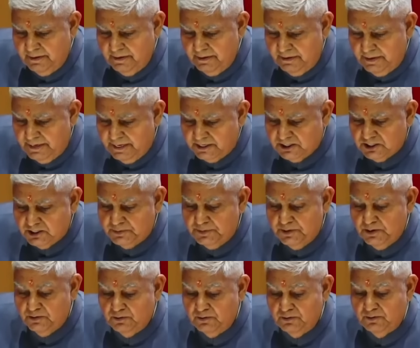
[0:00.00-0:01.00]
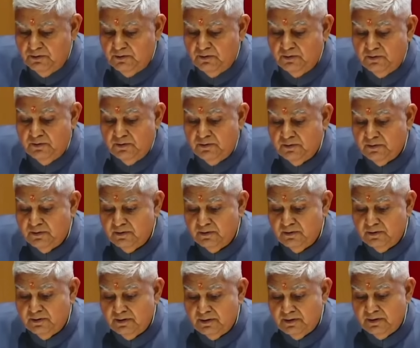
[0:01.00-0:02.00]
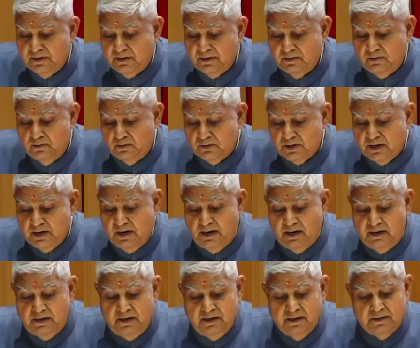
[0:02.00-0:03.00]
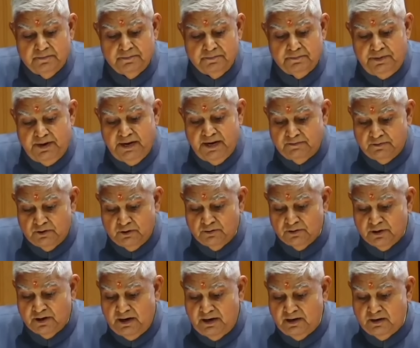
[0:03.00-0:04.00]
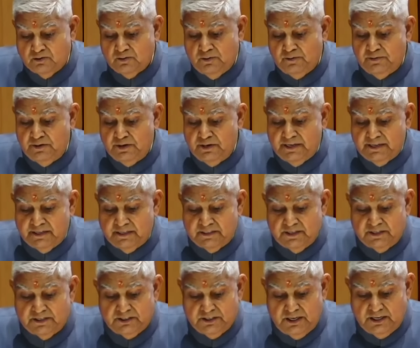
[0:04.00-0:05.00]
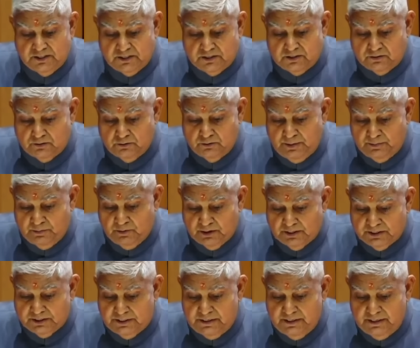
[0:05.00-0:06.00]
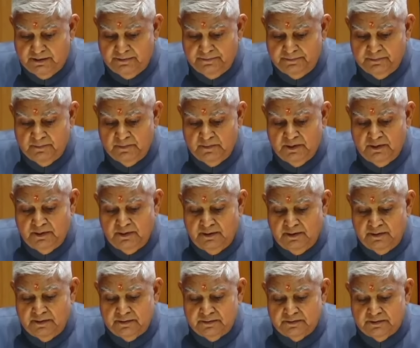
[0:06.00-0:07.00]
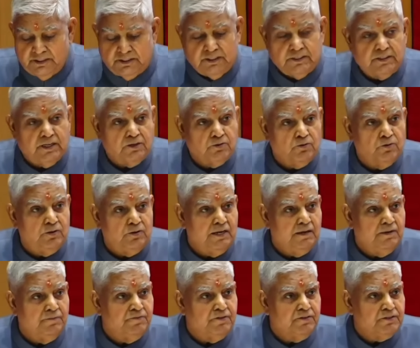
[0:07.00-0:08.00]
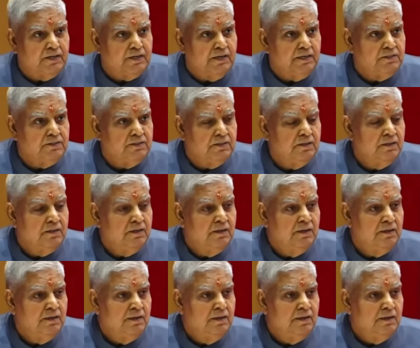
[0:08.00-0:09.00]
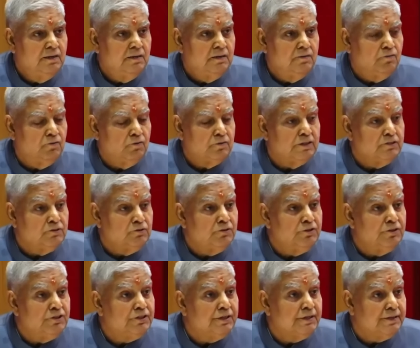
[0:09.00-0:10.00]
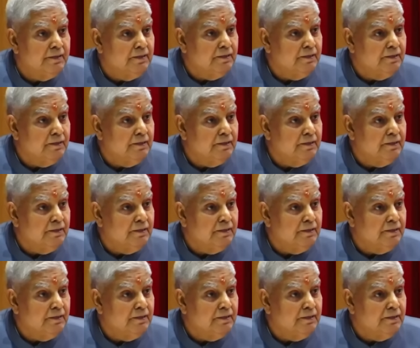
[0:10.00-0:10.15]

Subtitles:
Let us be on guard, be ever on guard to avoid another disaster to democracy. This is the role I emphasize for the judiciary.